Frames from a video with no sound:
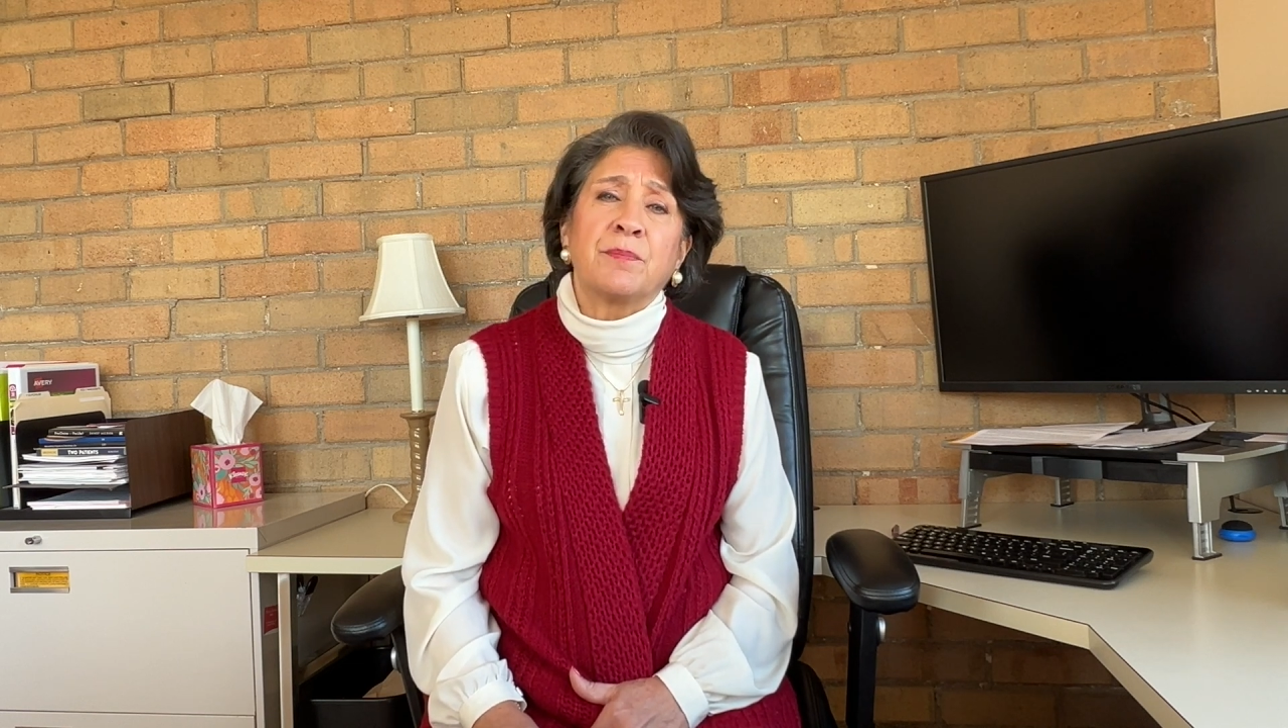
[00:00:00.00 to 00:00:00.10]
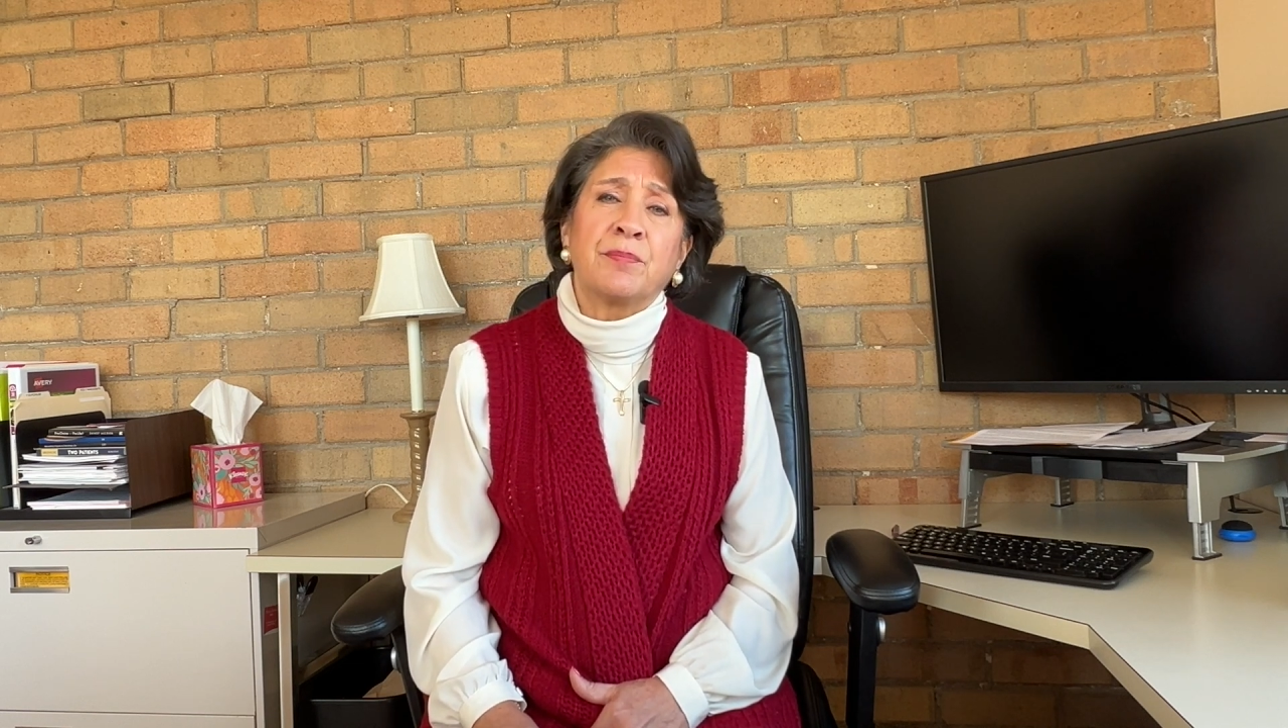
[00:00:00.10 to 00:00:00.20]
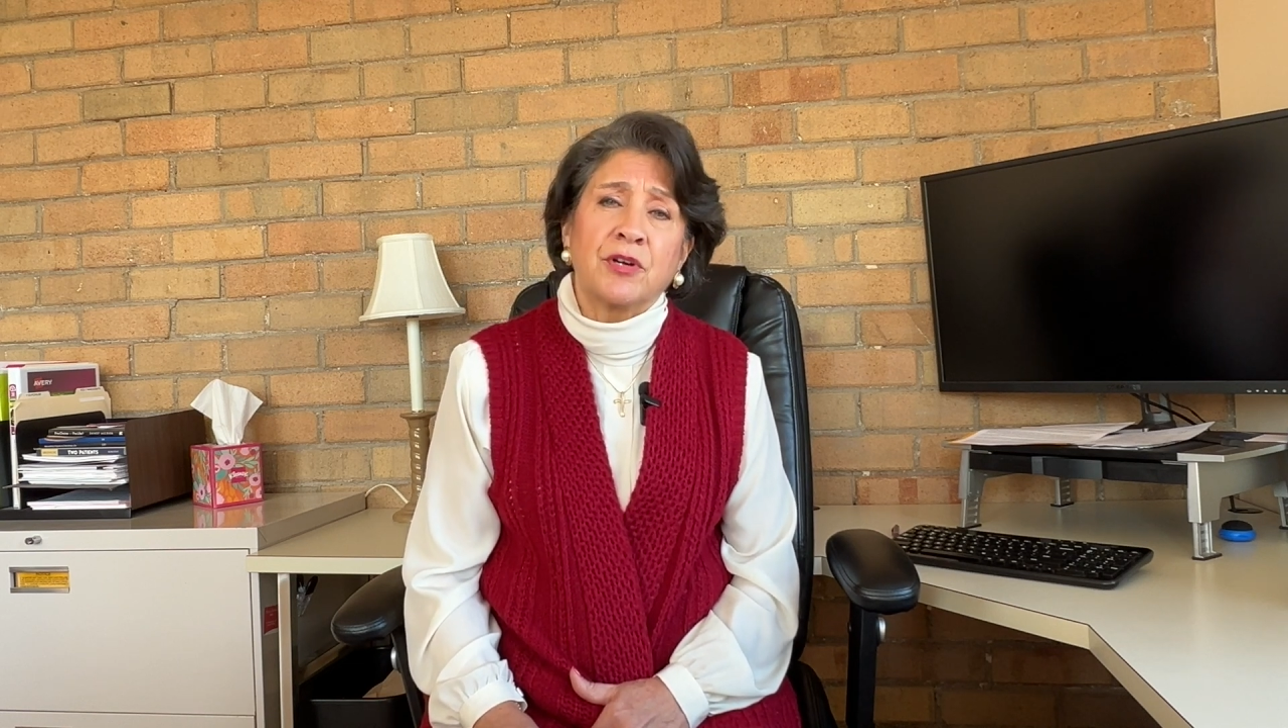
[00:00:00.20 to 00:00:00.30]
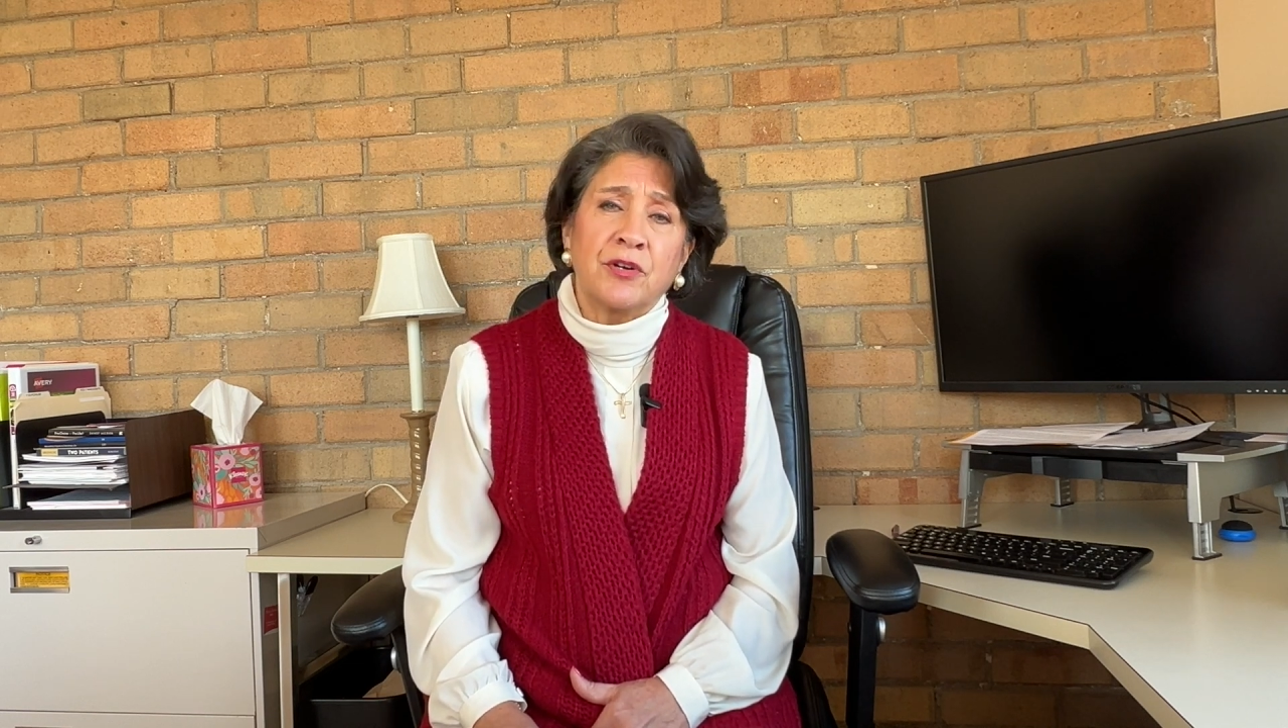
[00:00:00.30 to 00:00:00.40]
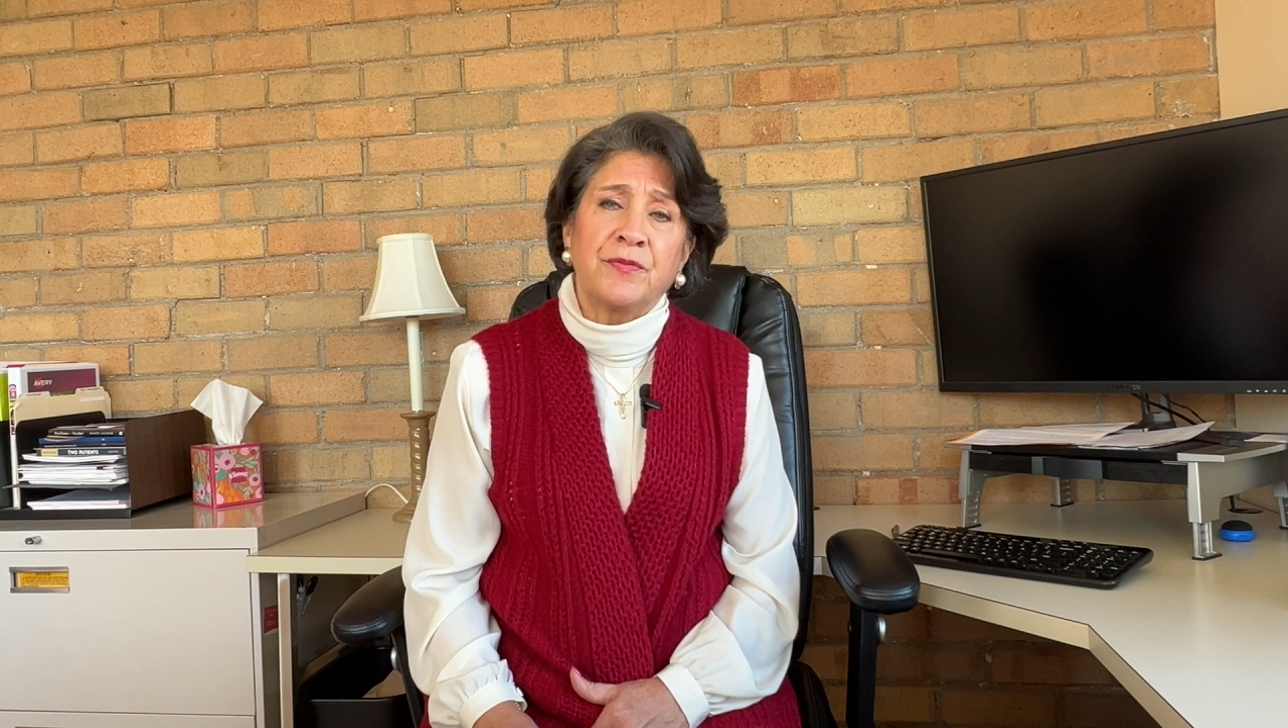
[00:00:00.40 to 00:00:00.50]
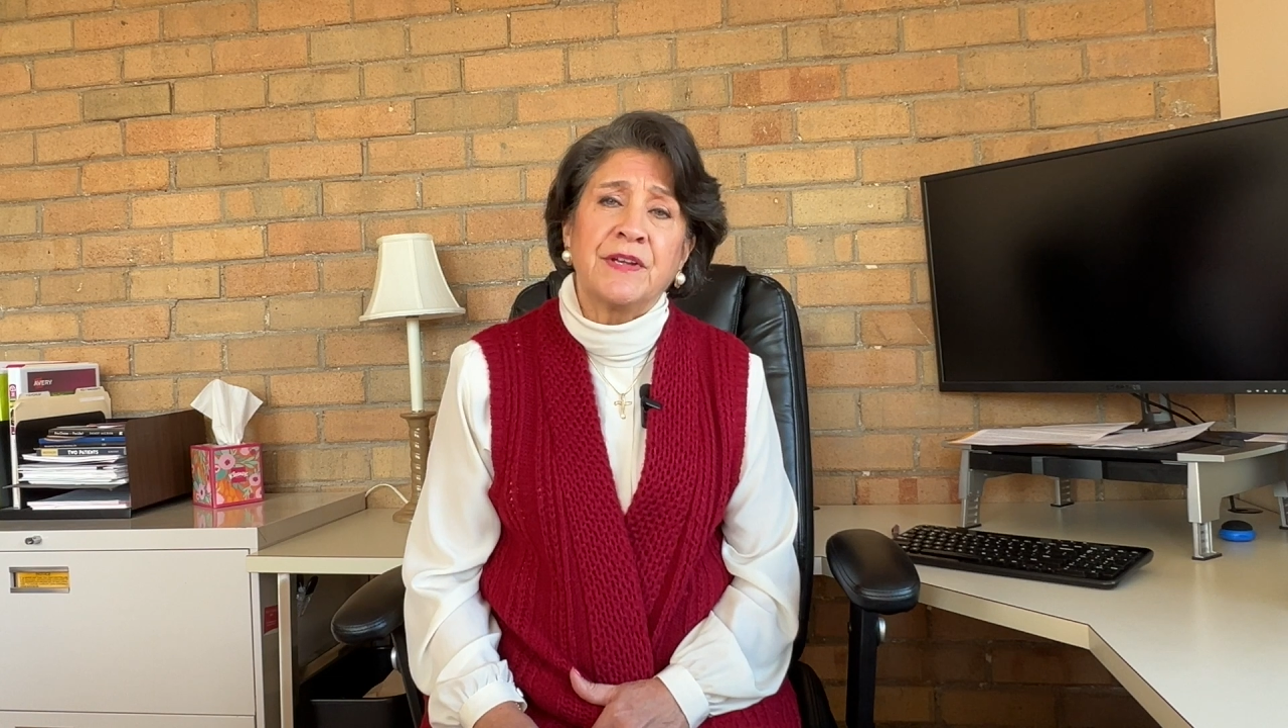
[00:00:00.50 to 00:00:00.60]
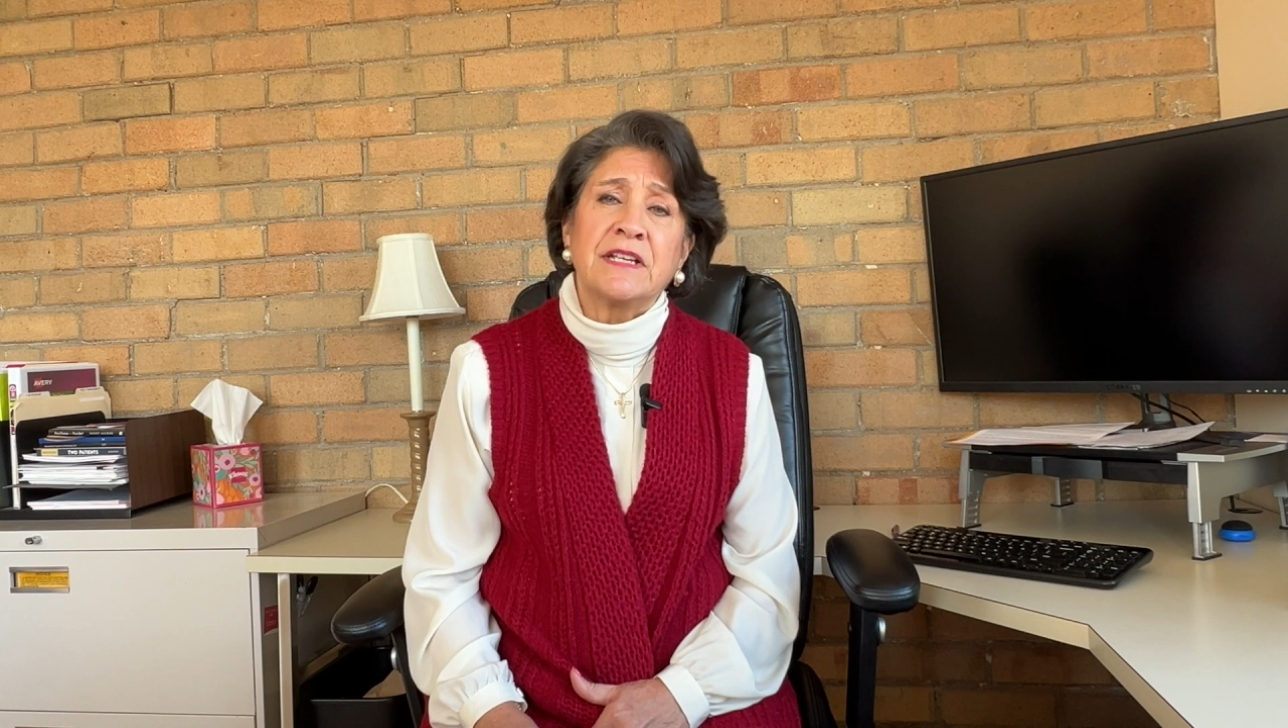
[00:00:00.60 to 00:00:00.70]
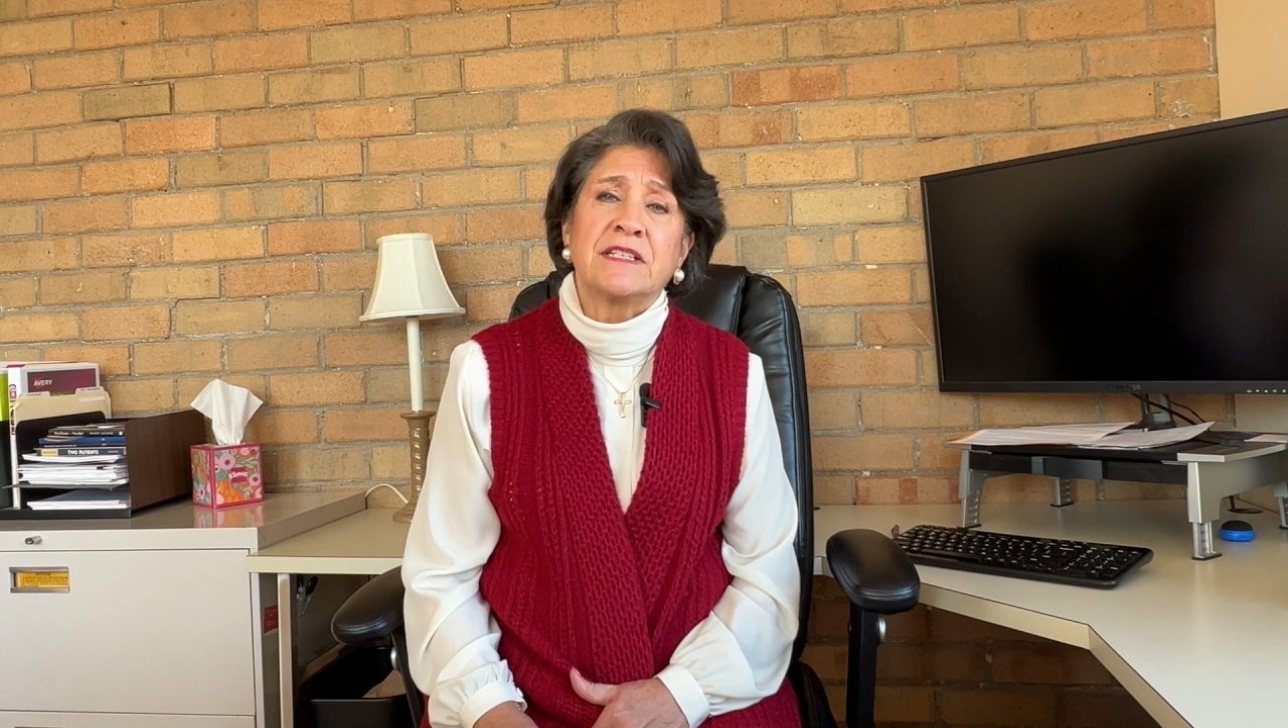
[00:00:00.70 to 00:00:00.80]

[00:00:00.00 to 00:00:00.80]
perfect